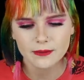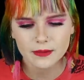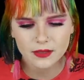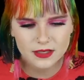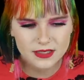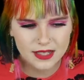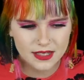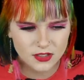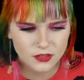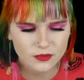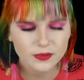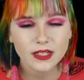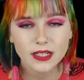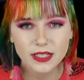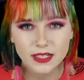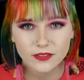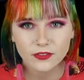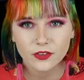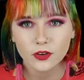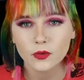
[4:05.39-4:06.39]
Because that's a really
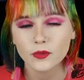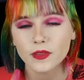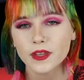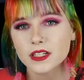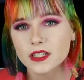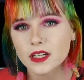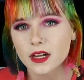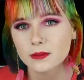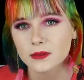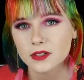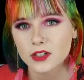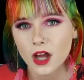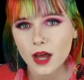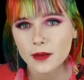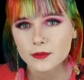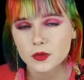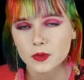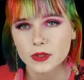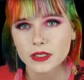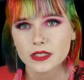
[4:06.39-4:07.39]
difficult thing to come to
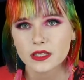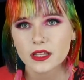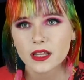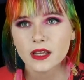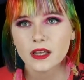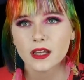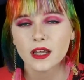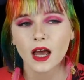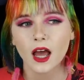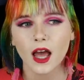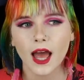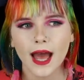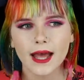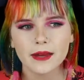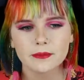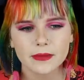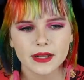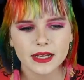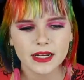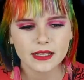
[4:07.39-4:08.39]
terms with,
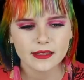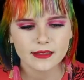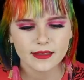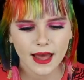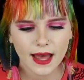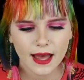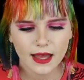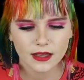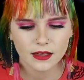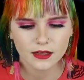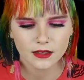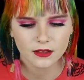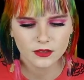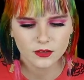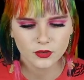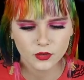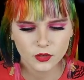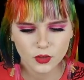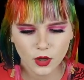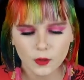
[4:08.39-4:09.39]
admitting that,
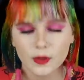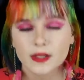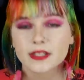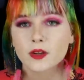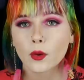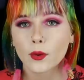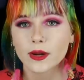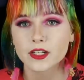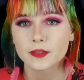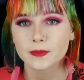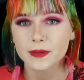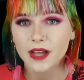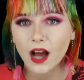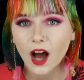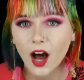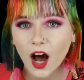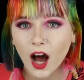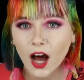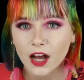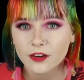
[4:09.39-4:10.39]
you know, it's going to be
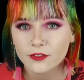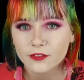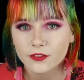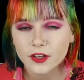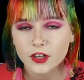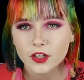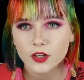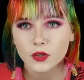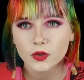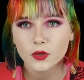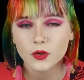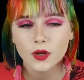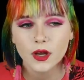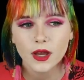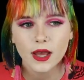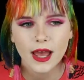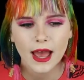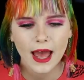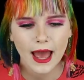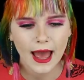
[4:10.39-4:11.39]
harder for you,
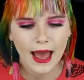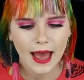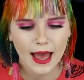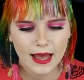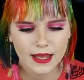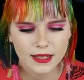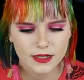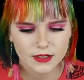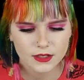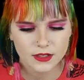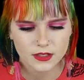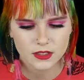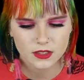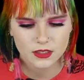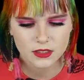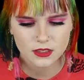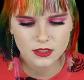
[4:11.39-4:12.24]
and